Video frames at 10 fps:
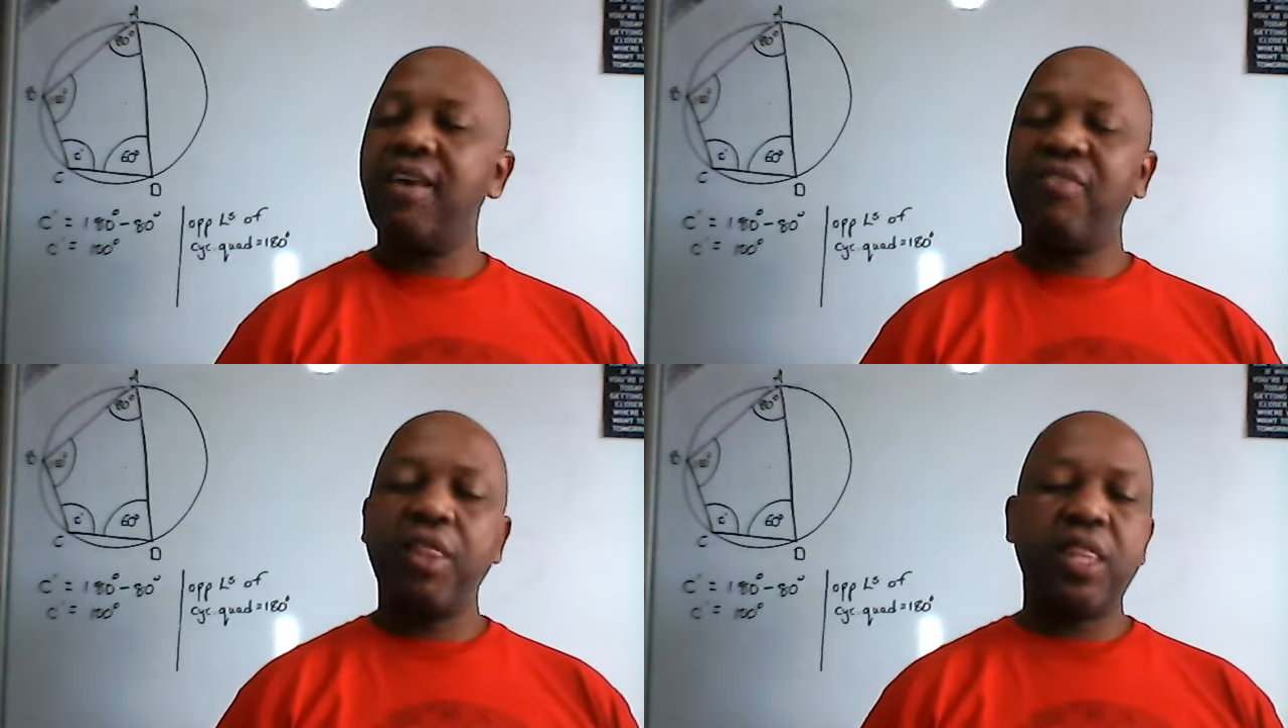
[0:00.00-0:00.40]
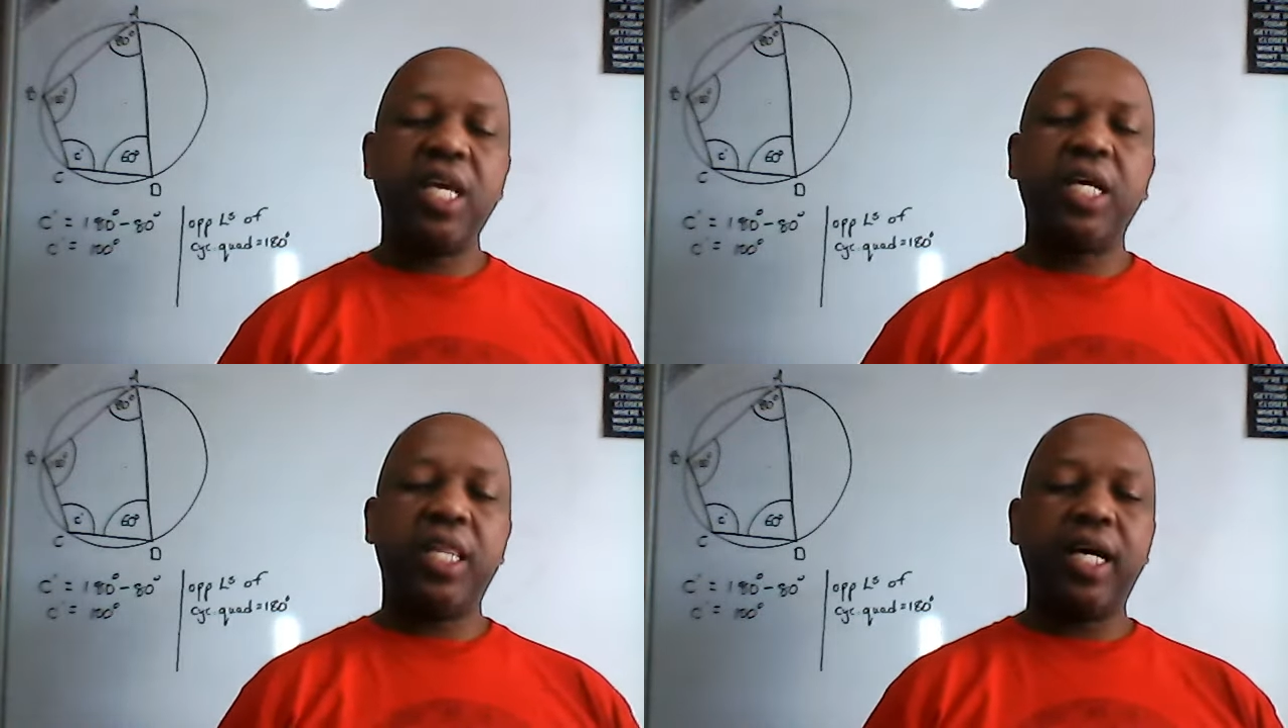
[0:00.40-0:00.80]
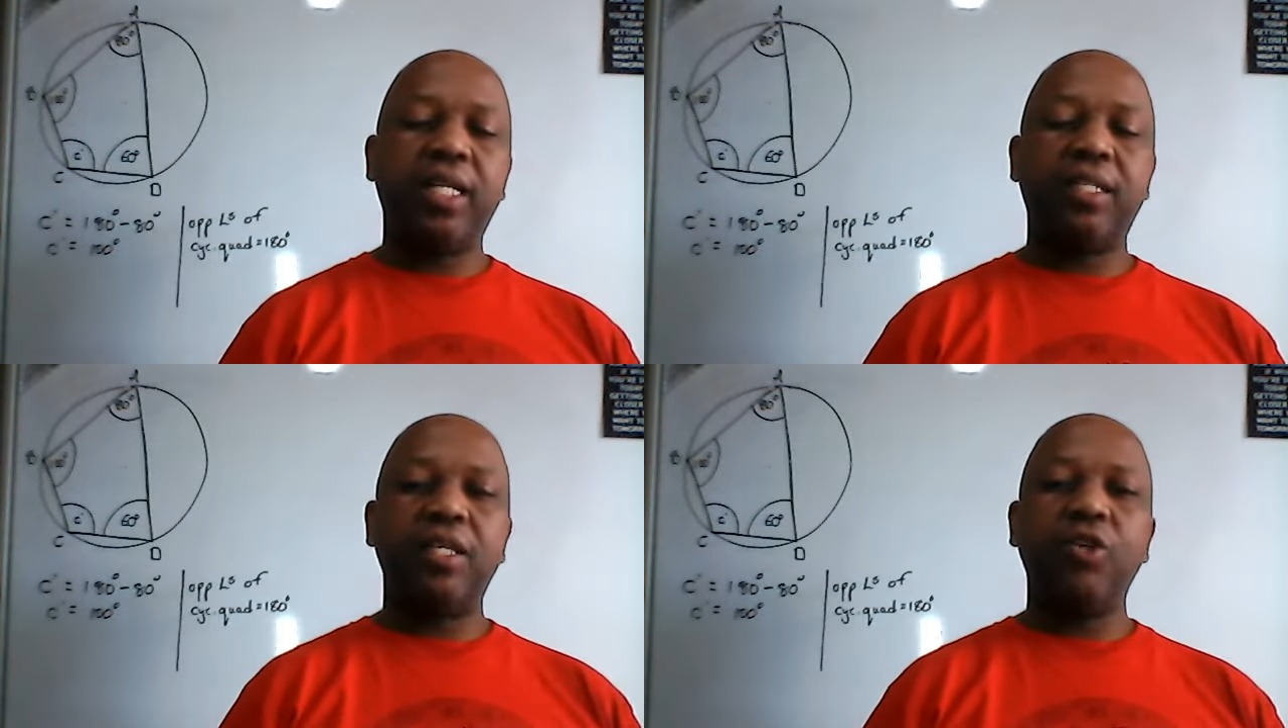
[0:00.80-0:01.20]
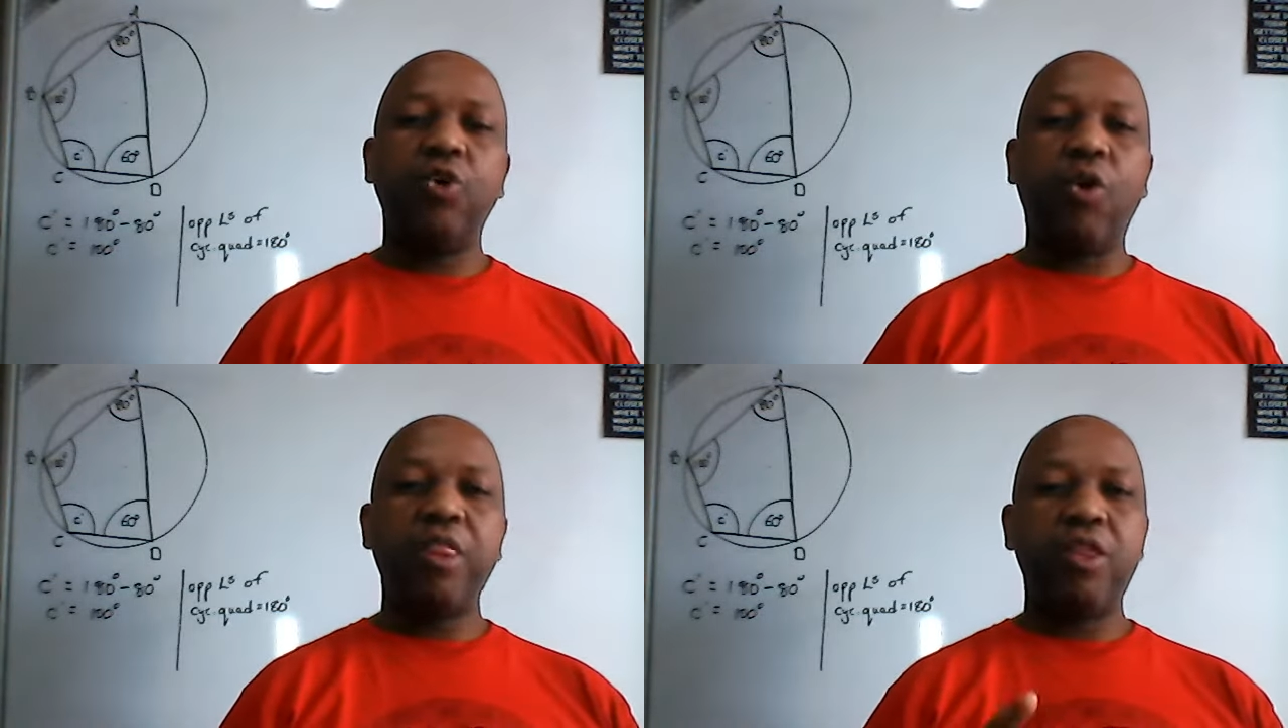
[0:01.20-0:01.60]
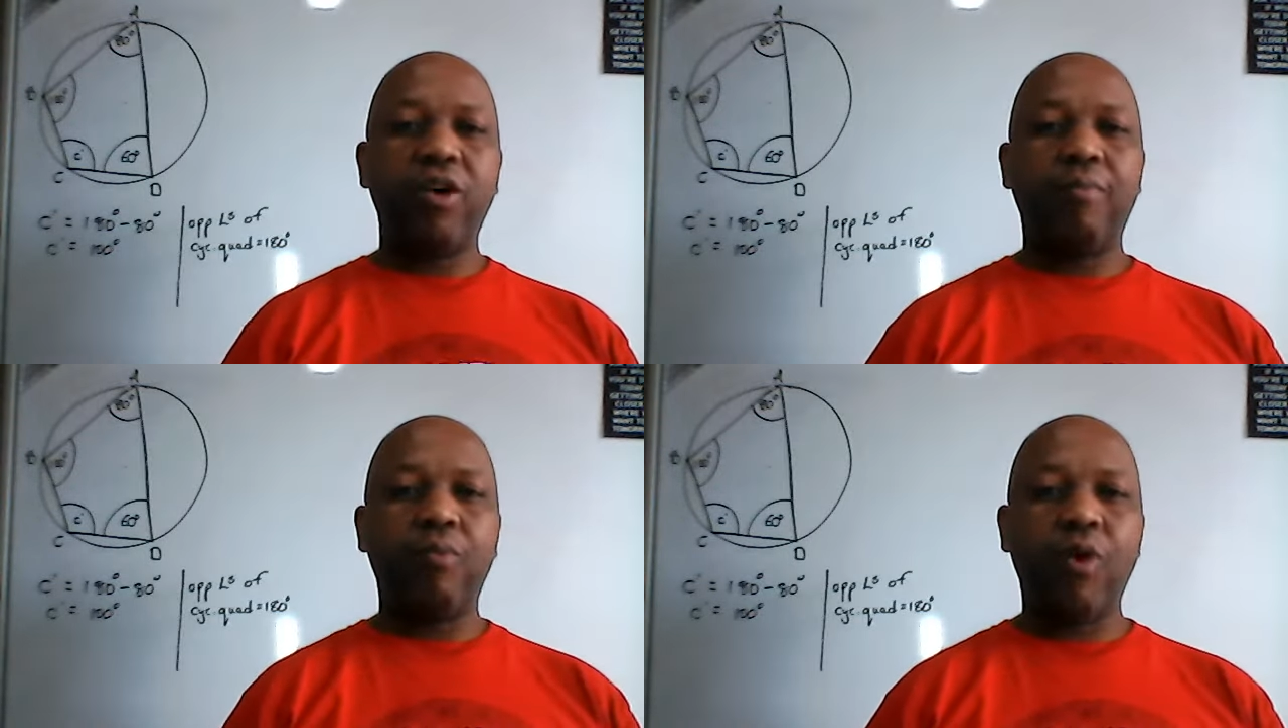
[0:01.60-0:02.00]
ever think that your
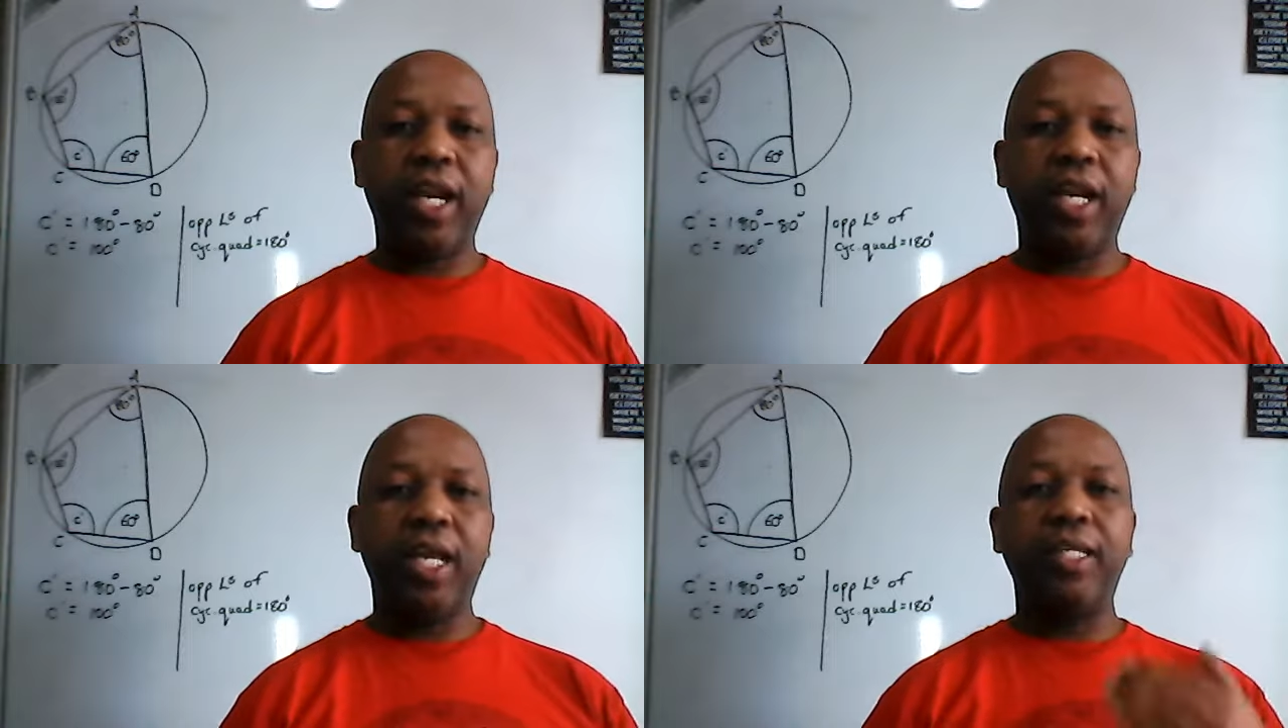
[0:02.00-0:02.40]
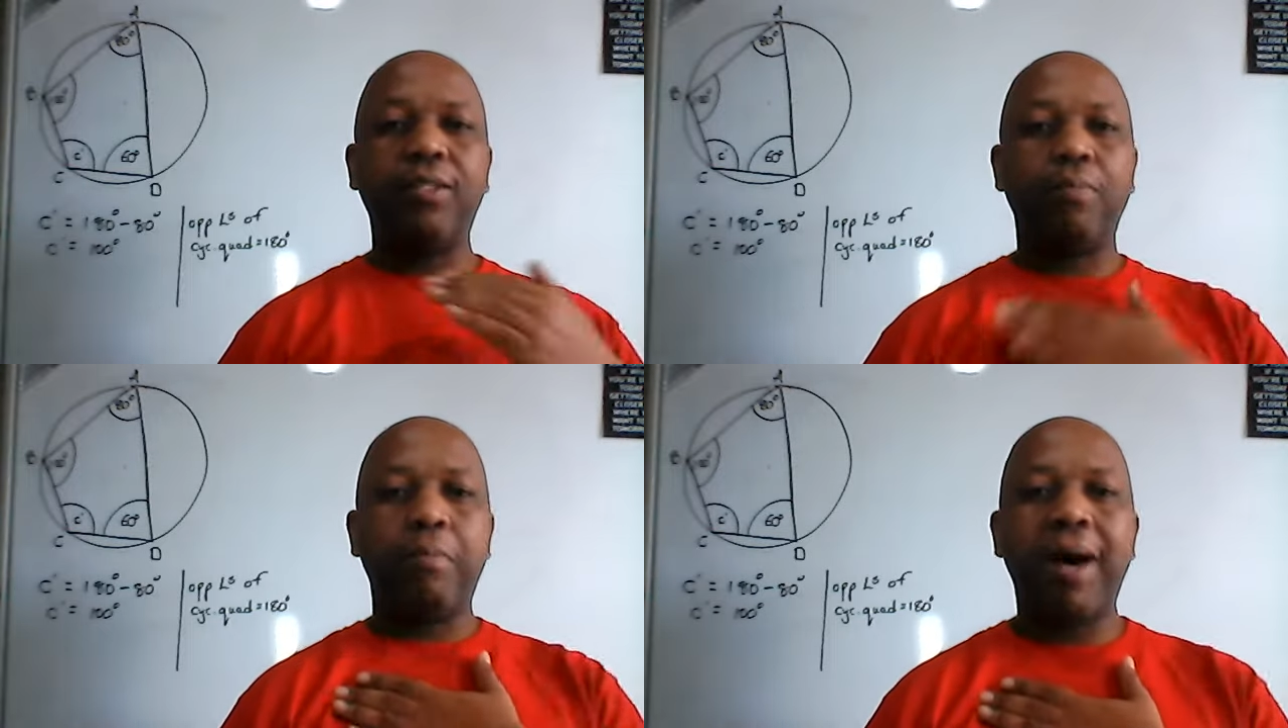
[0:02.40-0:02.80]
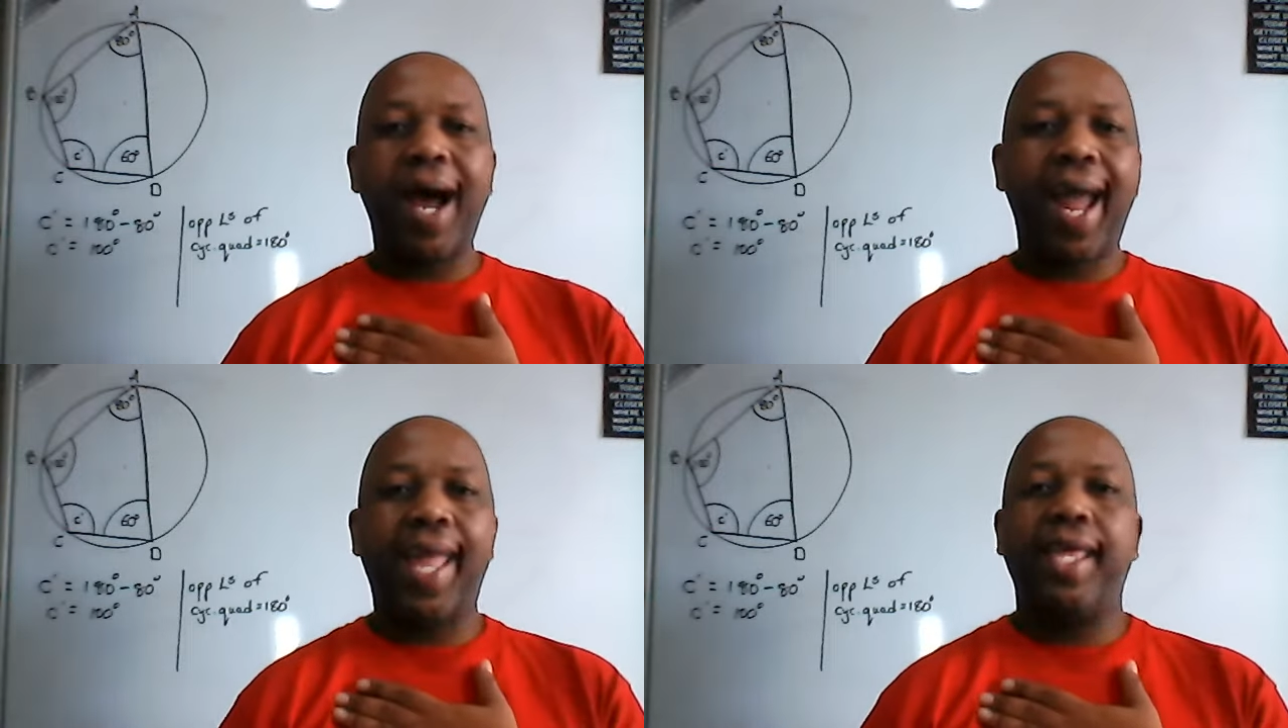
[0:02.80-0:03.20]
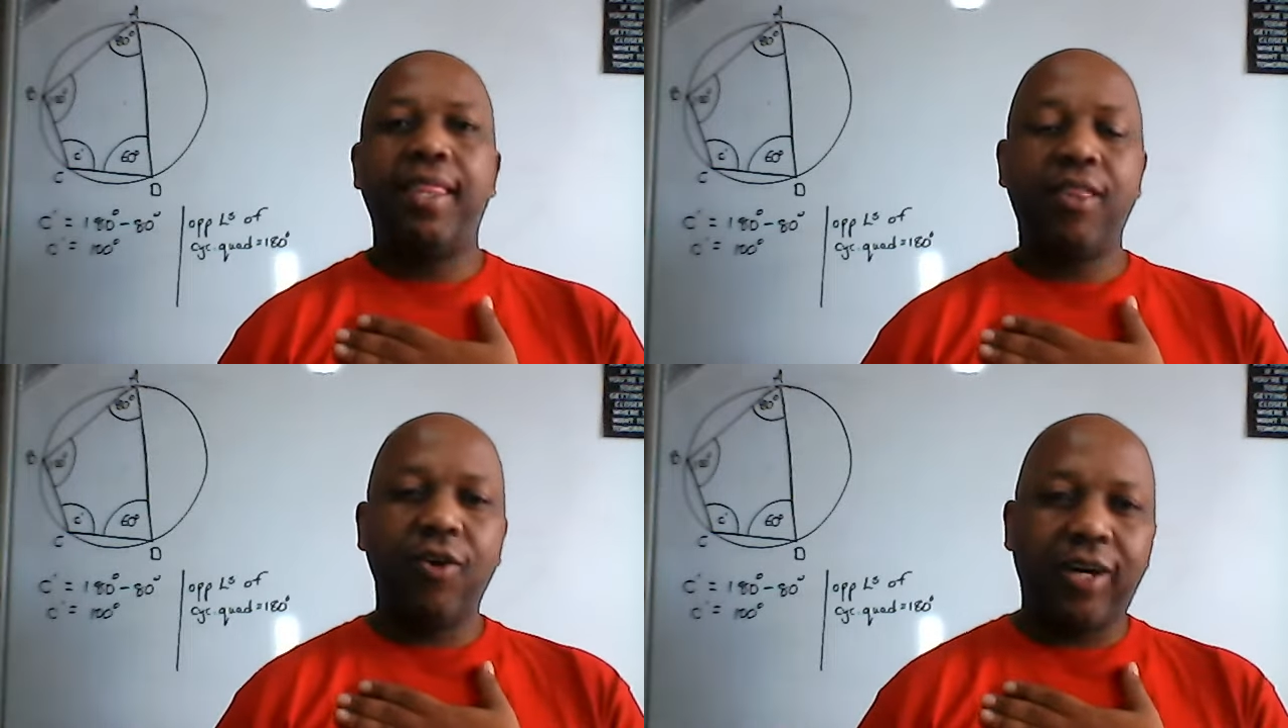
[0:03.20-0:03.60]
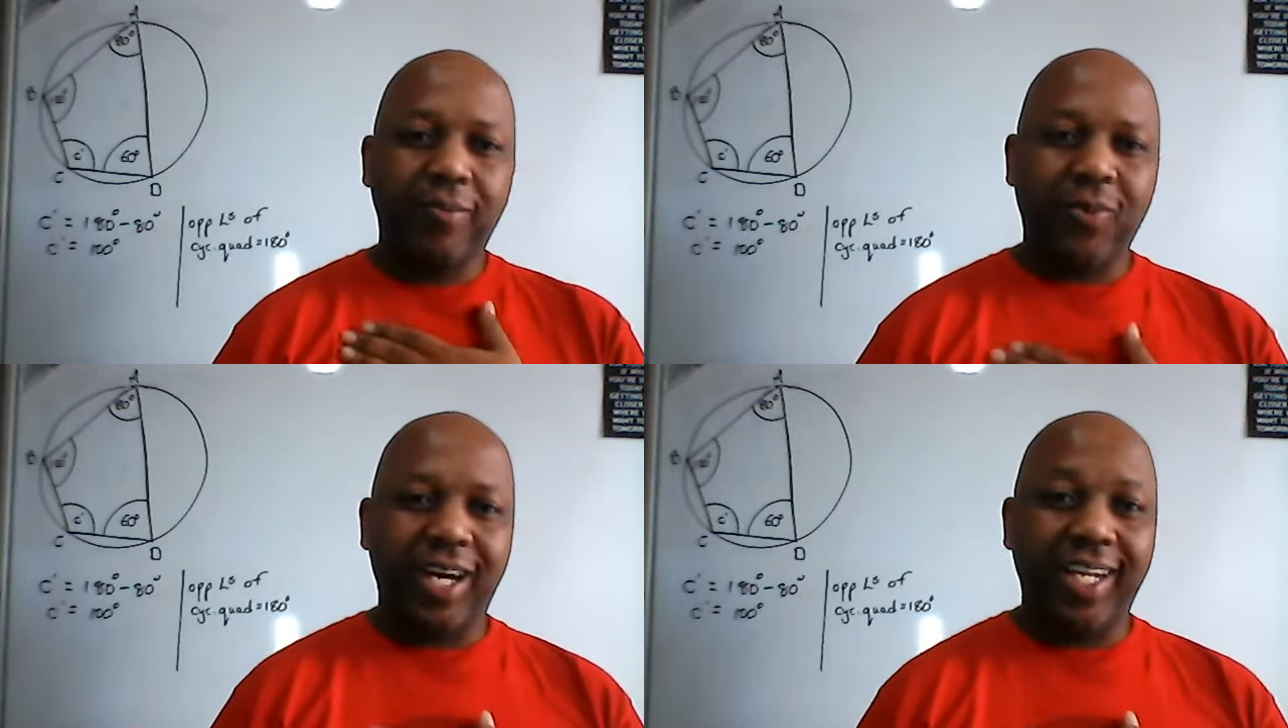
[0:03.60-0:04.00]
Theorem 1 is my
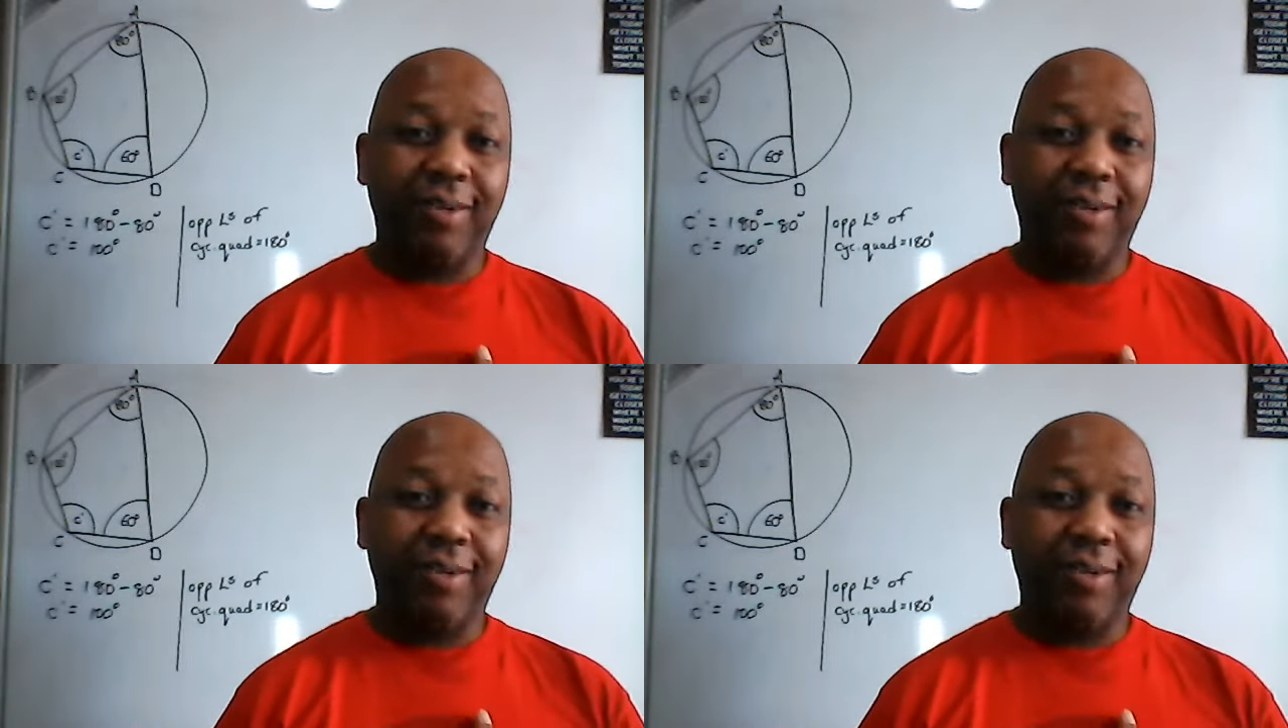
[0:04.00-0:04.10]
Theorem 1.